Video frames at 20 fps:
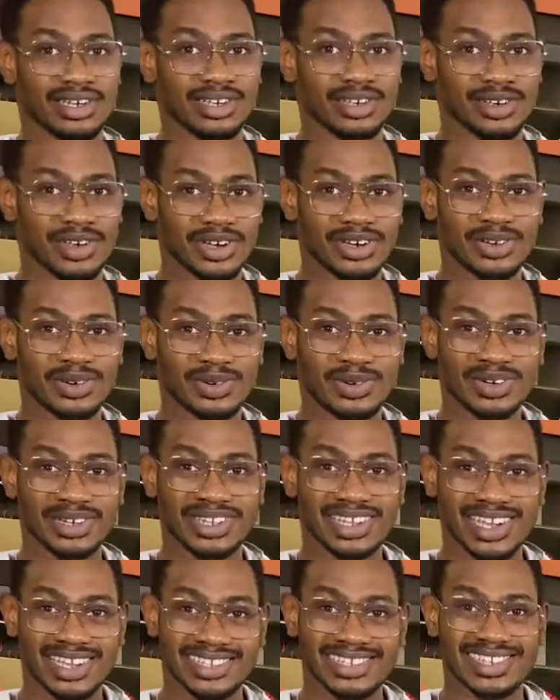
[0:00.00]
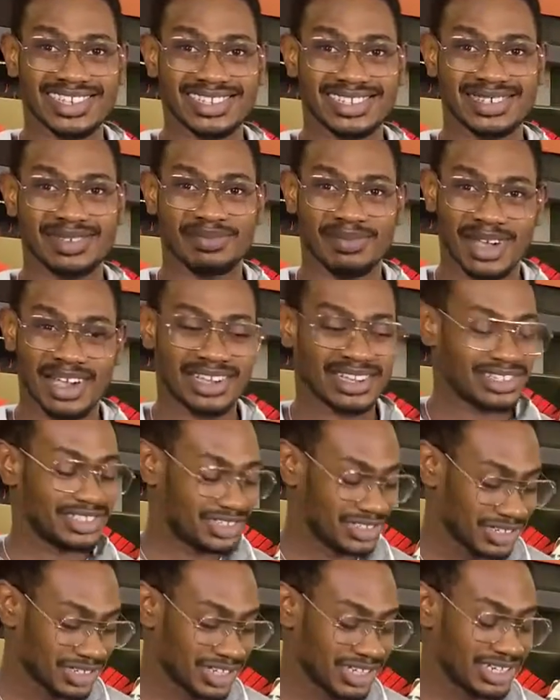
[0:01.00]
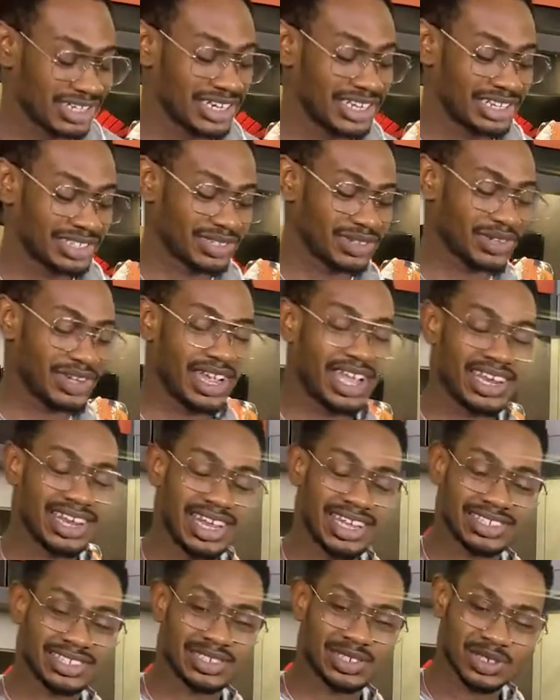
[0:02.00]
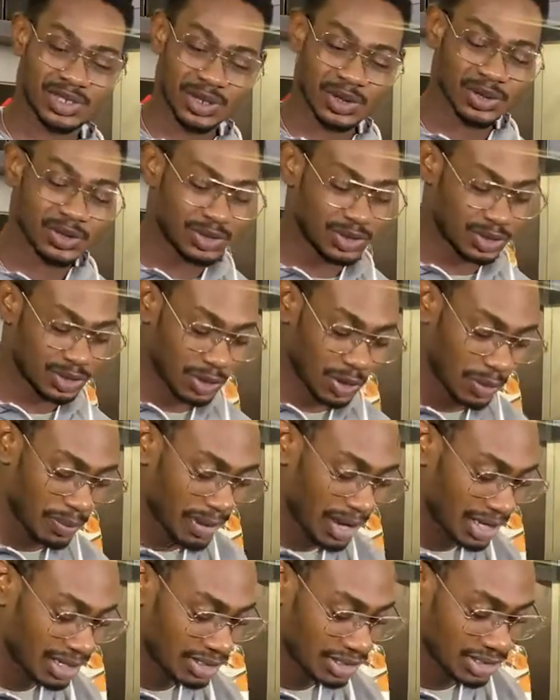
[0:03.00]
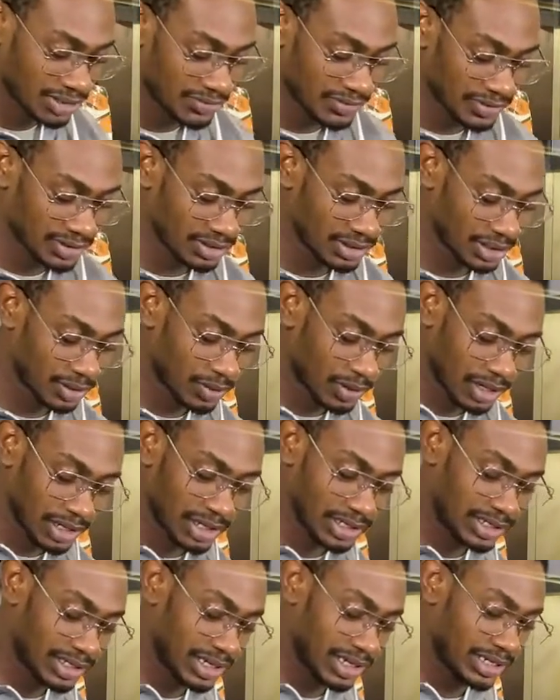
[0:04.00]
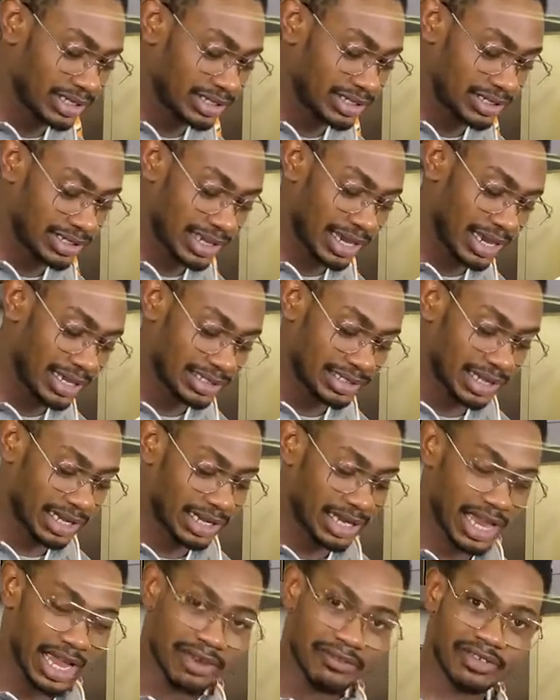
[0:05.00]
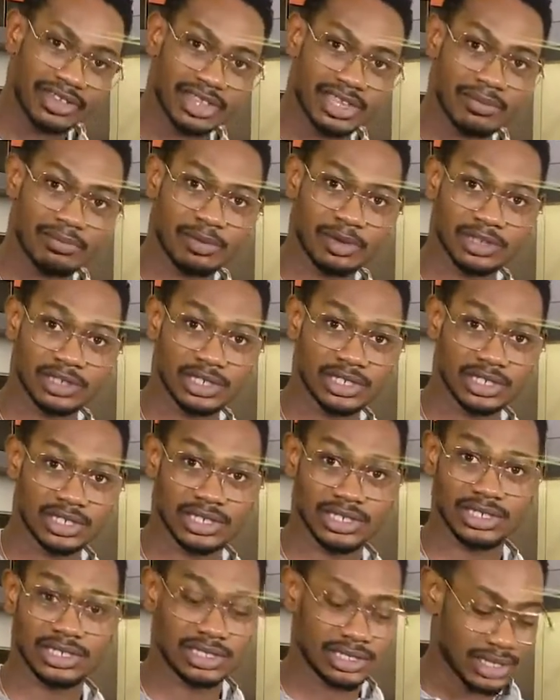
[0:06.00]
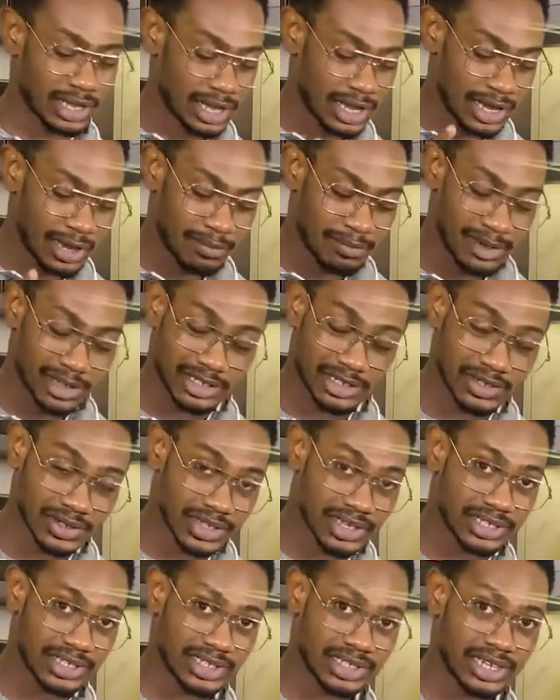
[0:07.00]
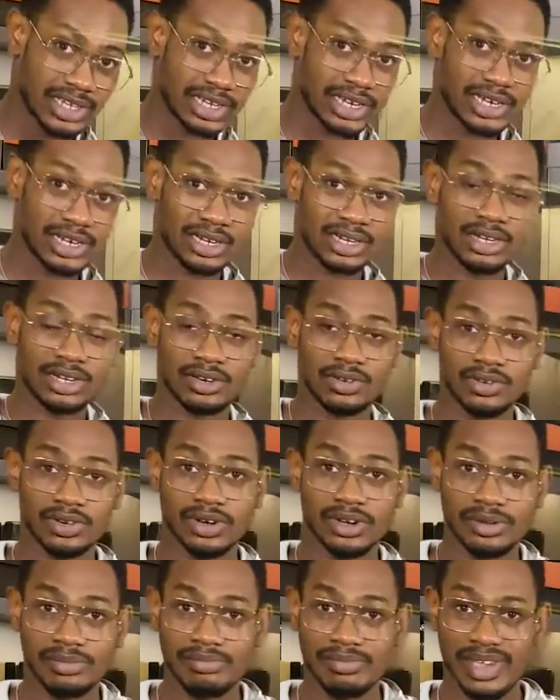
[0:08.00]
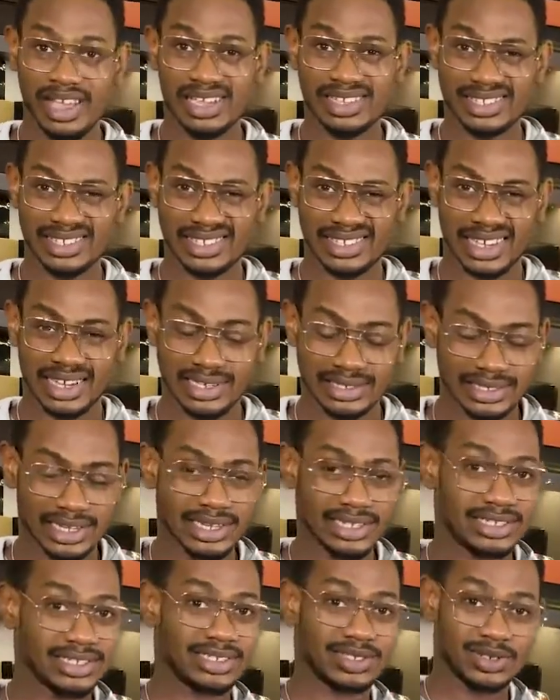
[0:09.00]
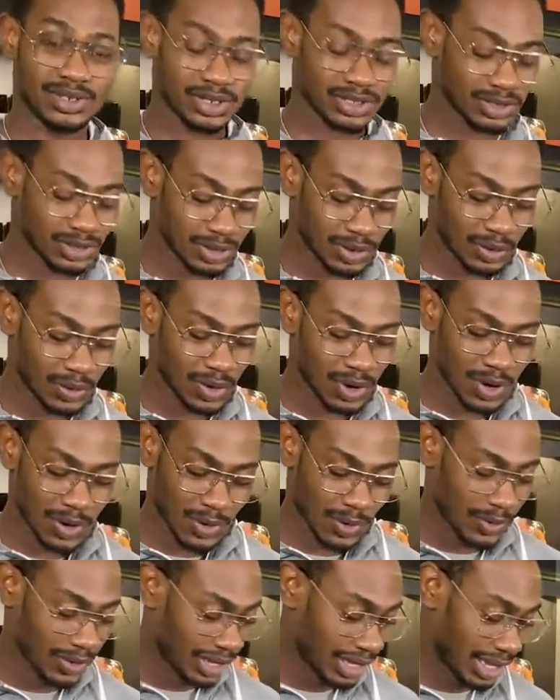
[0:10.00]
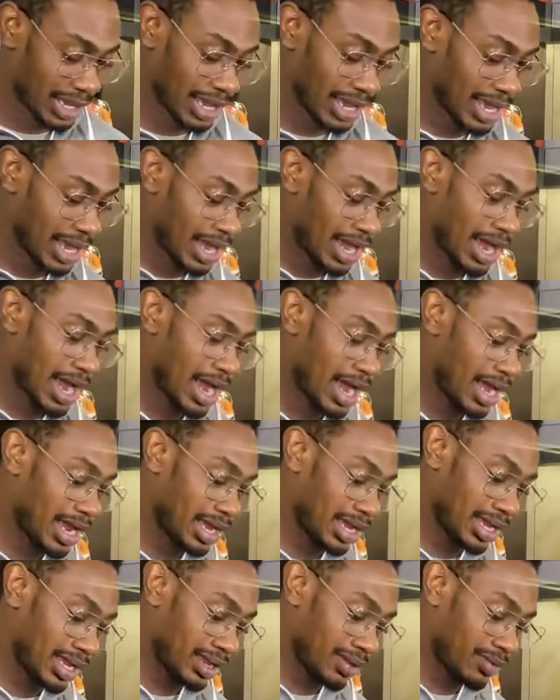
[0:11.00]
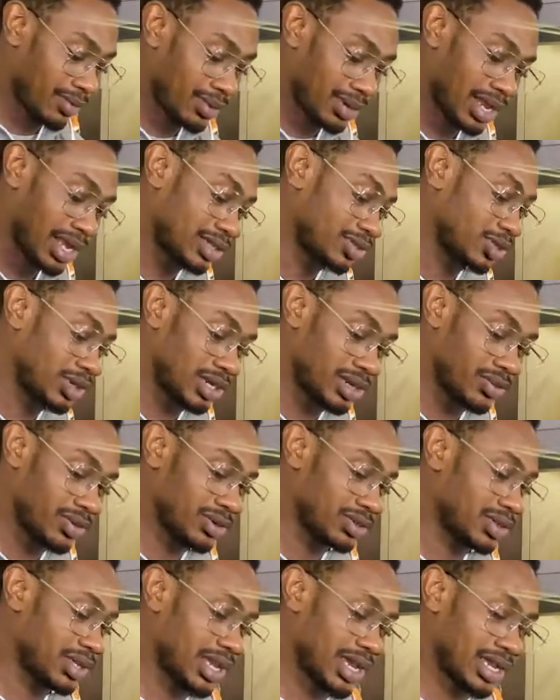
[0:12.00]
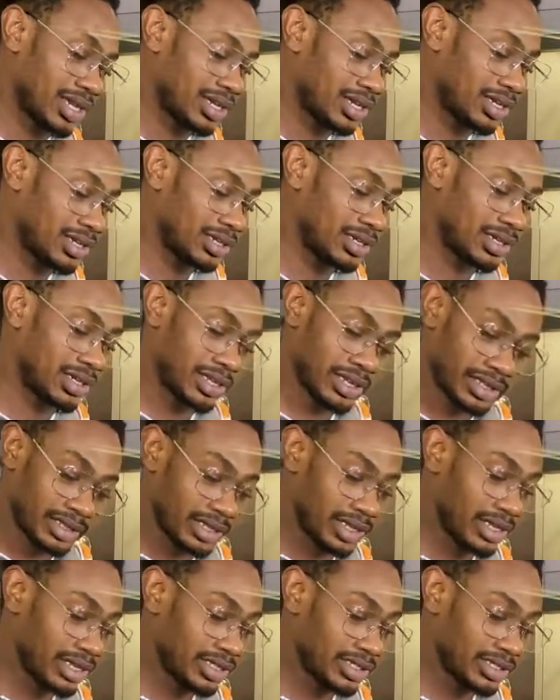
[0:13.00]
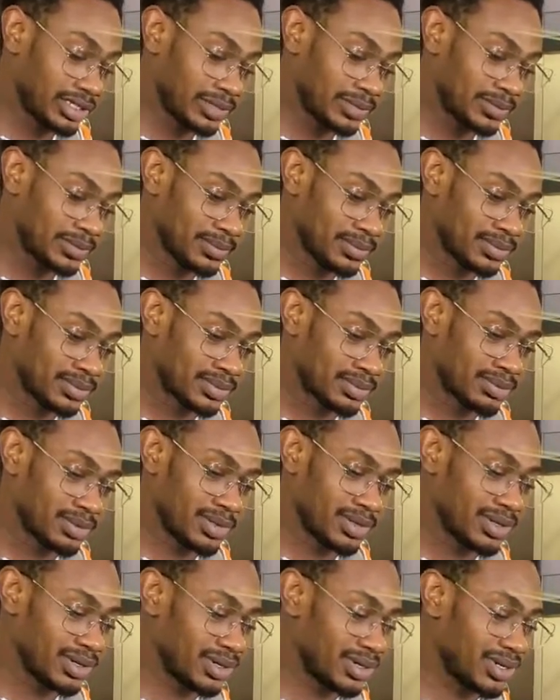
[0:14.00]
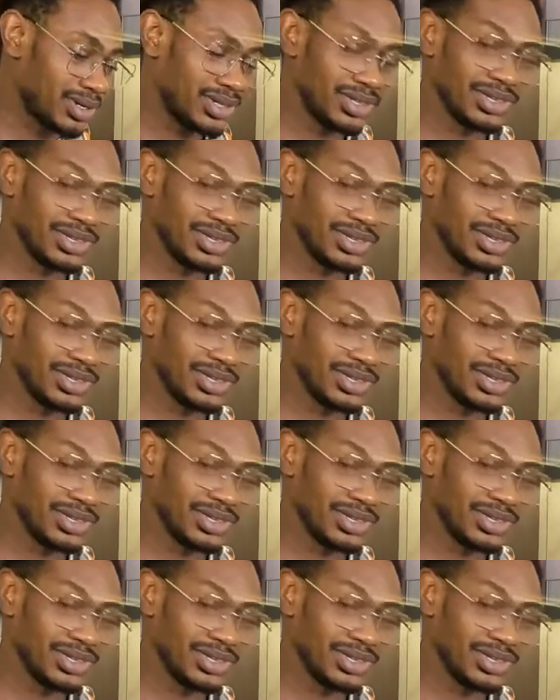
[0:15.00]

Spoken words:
You all know who that is, Michael Jordan. So yeah, that's so dope. I just feel the quality, the sense, and everything put into this particular sneaker really makes sense, and it's just so okay. I would actually want to like kick this, but